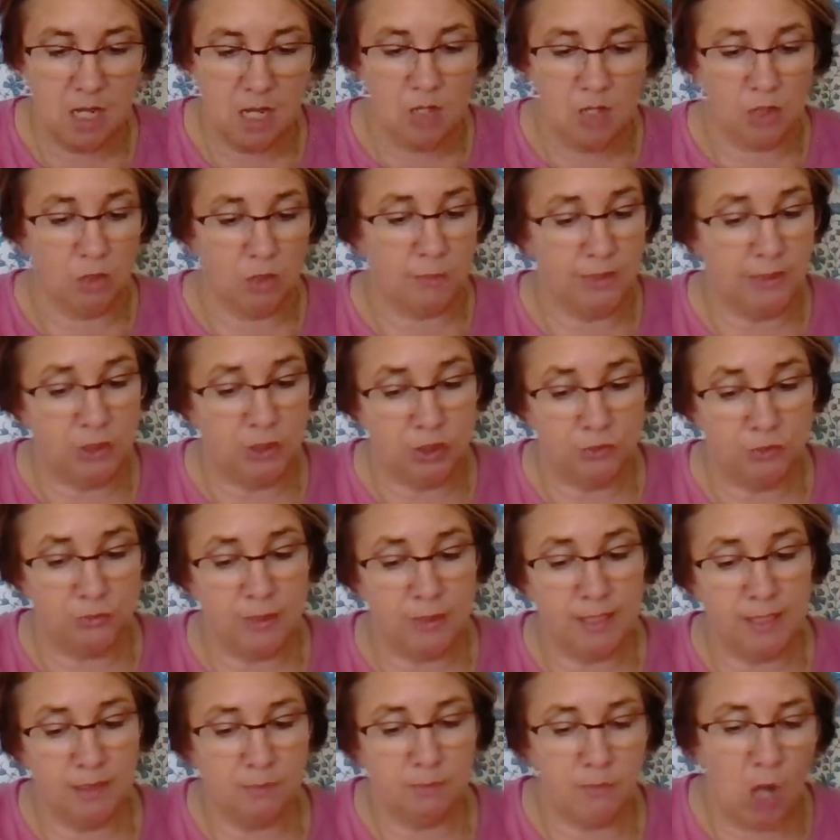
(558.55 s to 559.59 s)
"You'll miss your
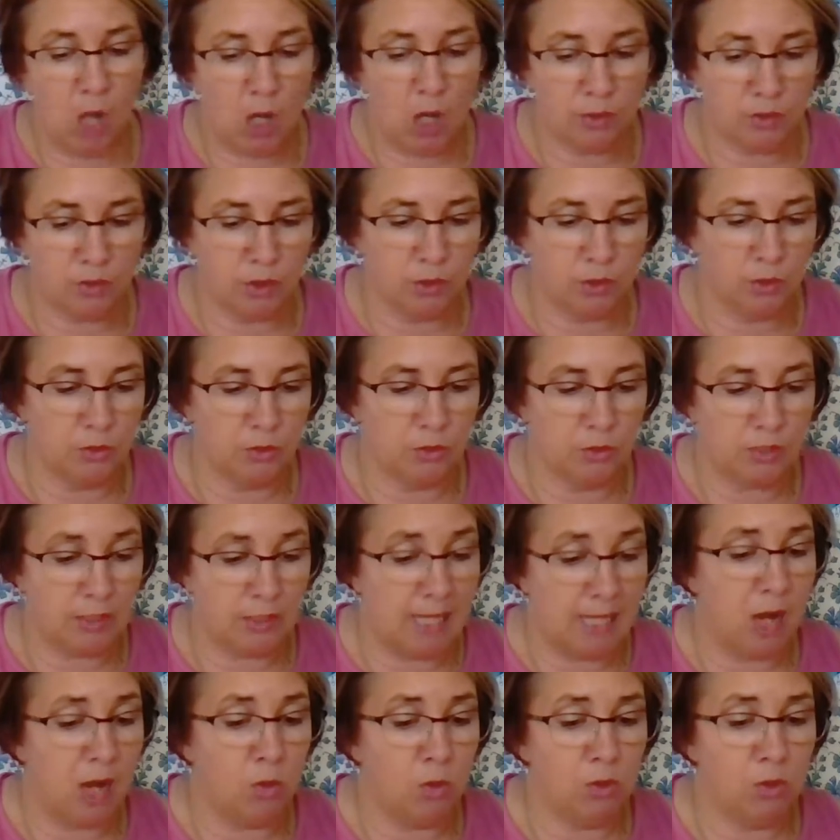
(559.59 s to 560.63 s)
freedom," honked the goose. "An
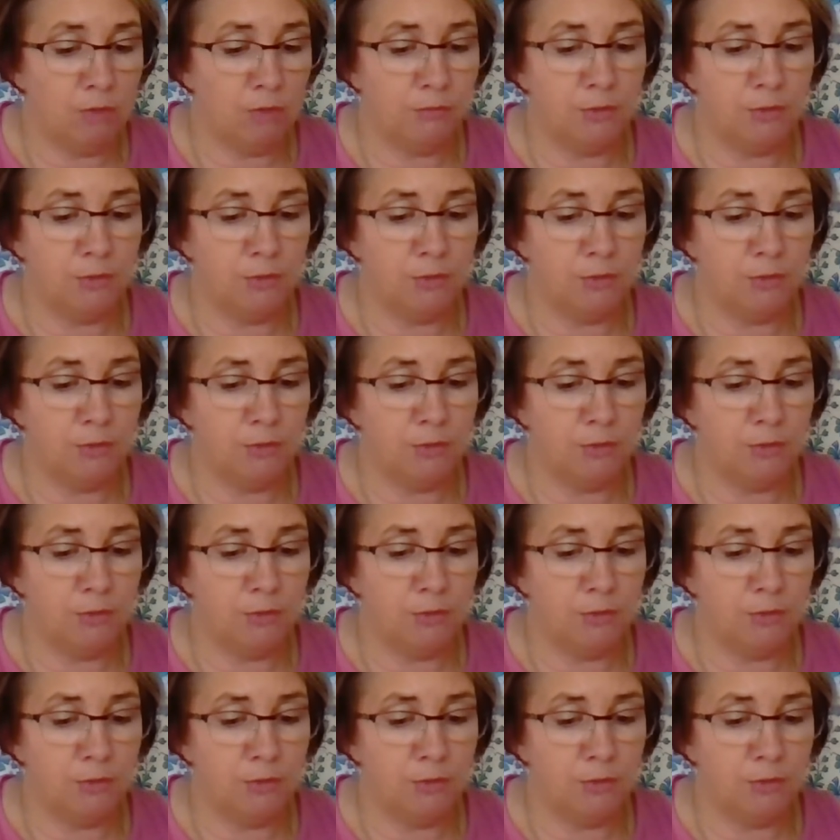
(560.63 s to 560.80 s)
hour of